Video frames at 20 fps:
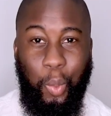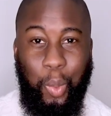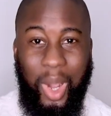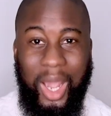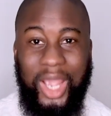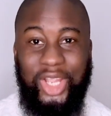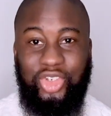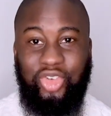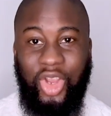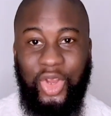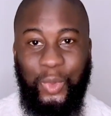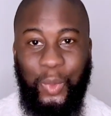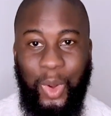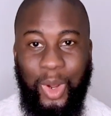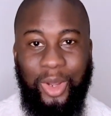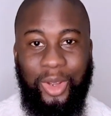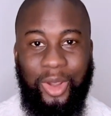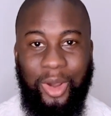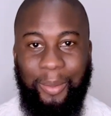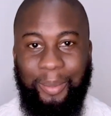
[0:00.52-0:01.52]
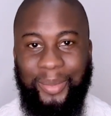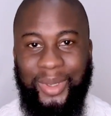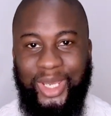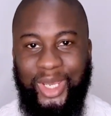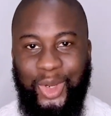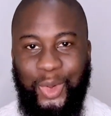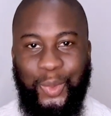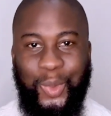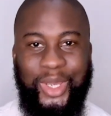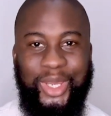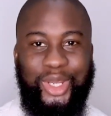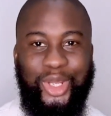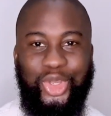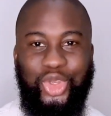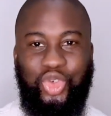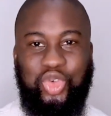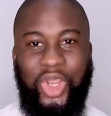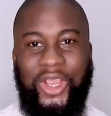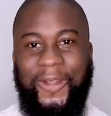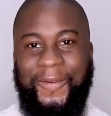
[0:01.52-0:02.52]
Why trade one company when you can
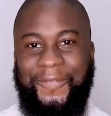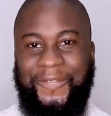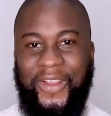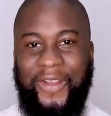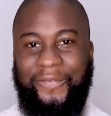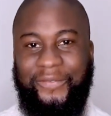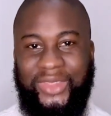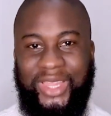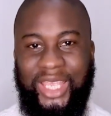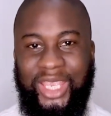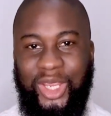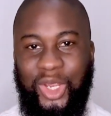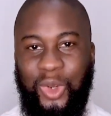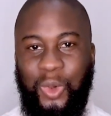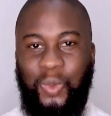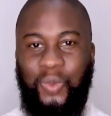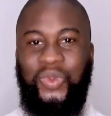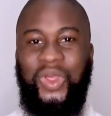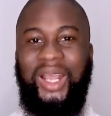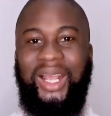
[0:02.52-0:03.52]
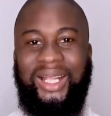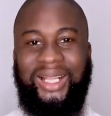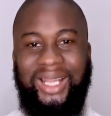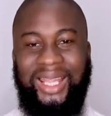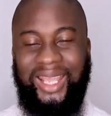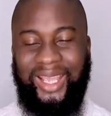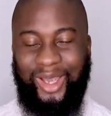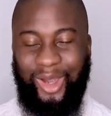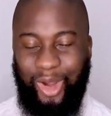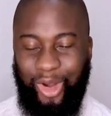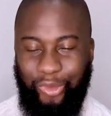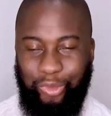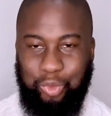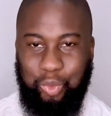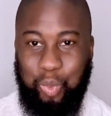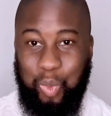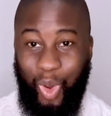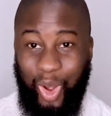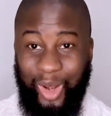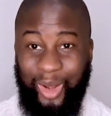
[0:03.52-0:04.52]
trade 50 with the click
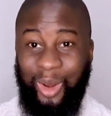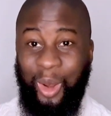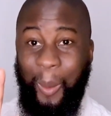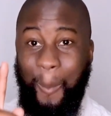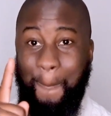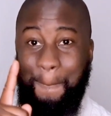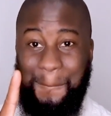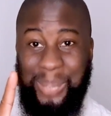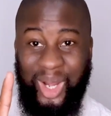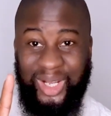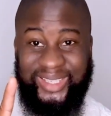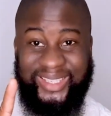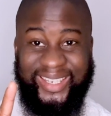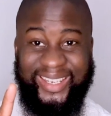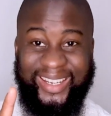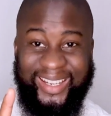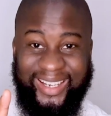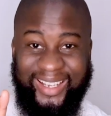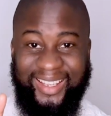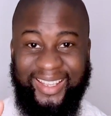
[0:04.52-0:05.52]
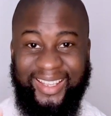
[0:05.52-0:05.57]
of one button?